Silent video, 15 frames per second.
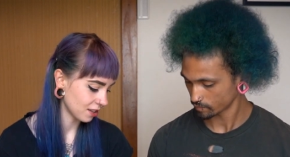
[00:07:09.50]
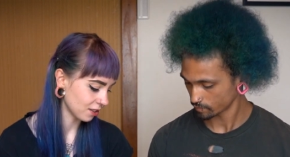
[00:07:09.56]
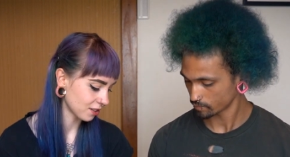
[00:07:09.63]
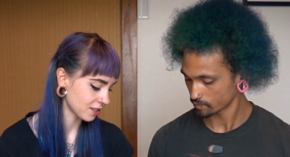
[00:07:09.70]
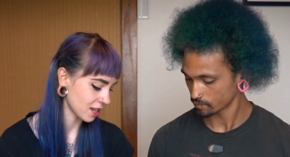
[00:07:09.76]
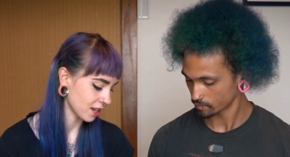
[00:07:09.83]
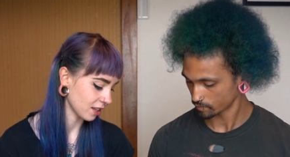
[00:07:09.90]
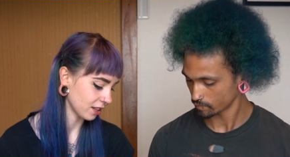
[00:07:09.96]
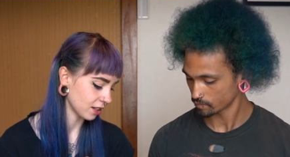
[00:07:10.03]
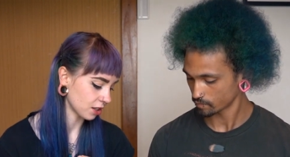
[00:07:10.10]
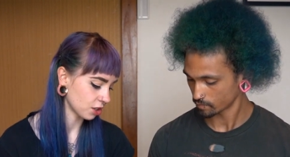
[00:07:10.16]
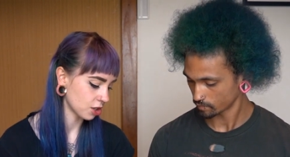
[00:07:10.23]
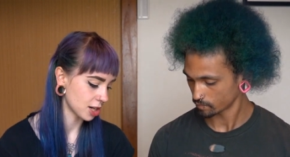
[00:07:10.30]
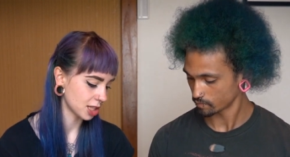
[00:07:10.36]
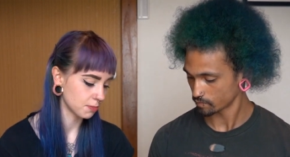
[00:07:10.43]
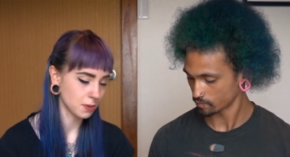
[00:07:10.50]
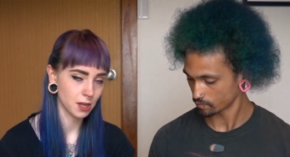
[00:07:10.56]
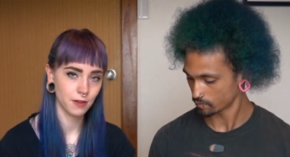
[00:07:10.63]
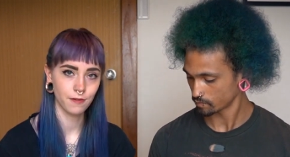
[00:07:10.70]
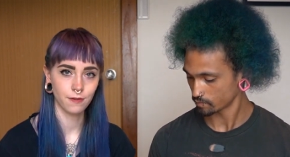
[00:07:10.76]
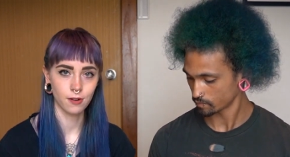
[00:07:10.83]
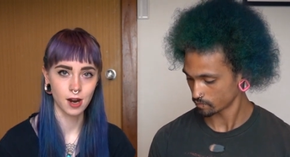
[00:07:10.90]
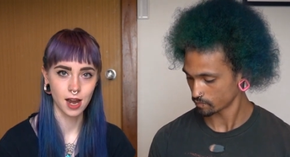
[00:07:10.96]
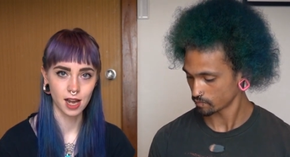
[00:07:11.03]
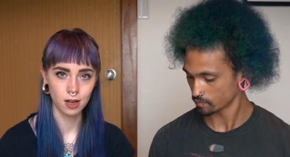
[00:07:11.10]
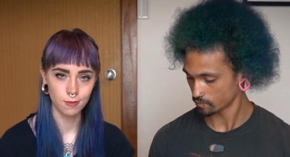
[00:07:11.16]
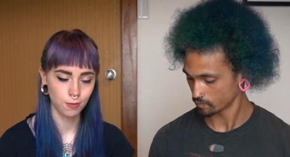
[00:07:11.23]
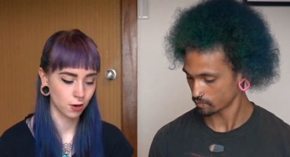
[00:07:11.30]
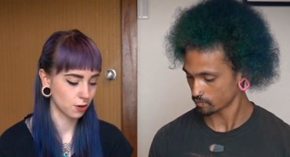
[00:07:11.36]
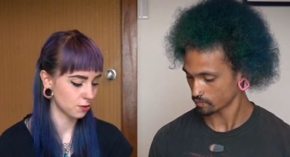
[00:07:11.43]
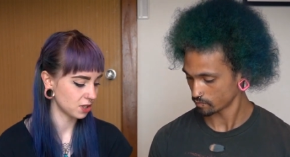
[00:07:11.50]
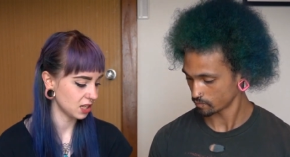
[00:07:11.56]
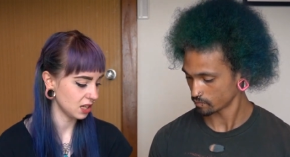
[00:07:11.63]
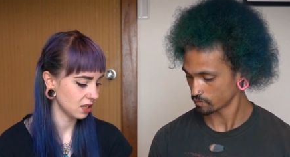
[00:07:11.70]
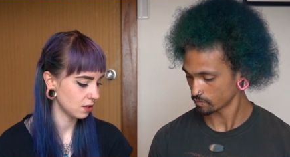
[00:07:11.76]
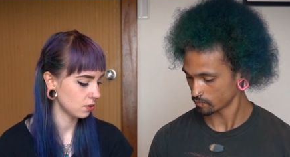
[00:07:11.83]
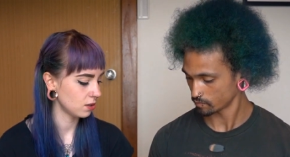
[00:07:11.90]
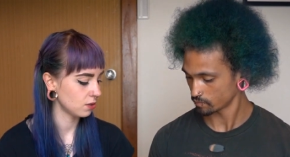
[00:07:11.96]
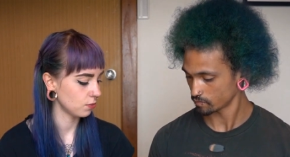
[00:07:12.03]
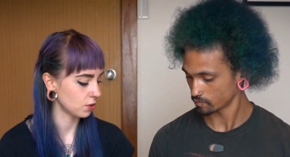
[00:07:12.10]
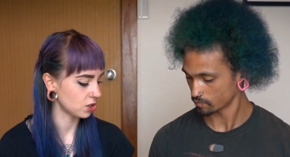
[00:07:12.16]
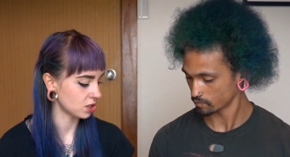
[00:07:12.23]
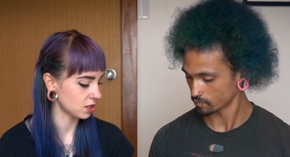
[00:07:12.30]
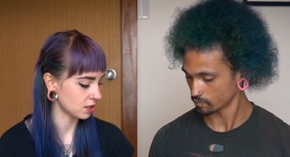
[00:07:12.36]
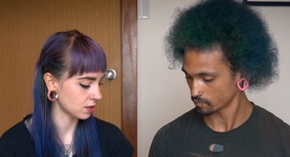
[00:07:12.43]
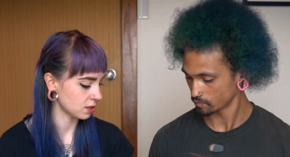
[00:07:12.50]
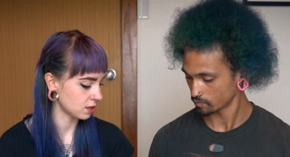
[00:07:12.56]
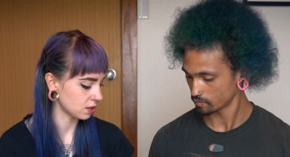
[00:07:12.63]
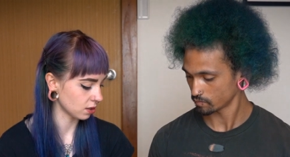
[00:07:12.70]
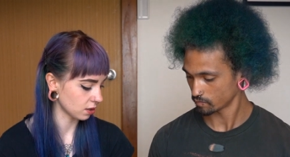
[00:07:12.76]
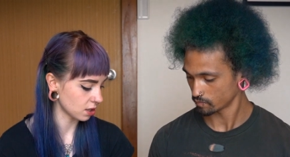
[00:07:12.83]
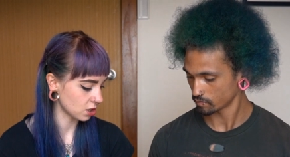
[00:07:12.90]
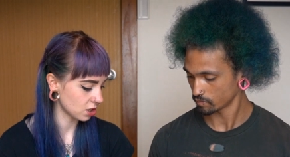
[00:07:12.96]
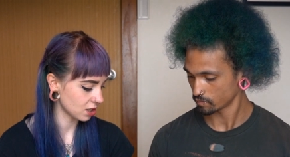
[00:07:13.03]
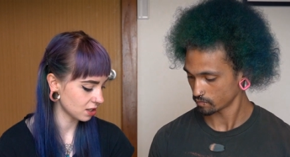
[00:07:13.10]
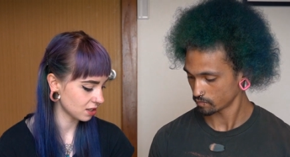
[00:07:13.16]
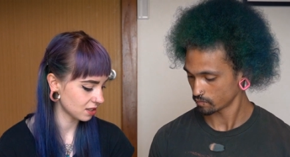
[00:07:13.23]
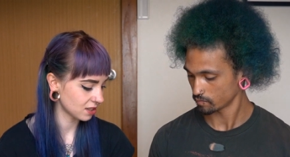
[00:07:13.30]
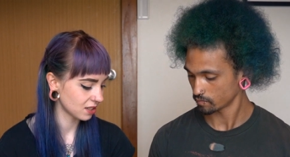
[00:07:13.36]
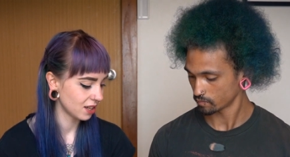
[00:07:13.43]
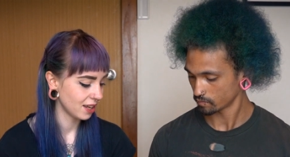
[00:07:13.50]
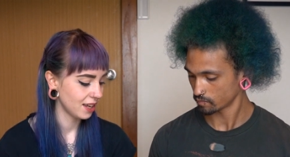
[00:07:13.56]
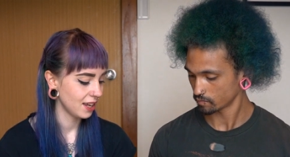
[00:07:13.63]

Speaker 1: It looks like like a crispy fried protein, which is delicious.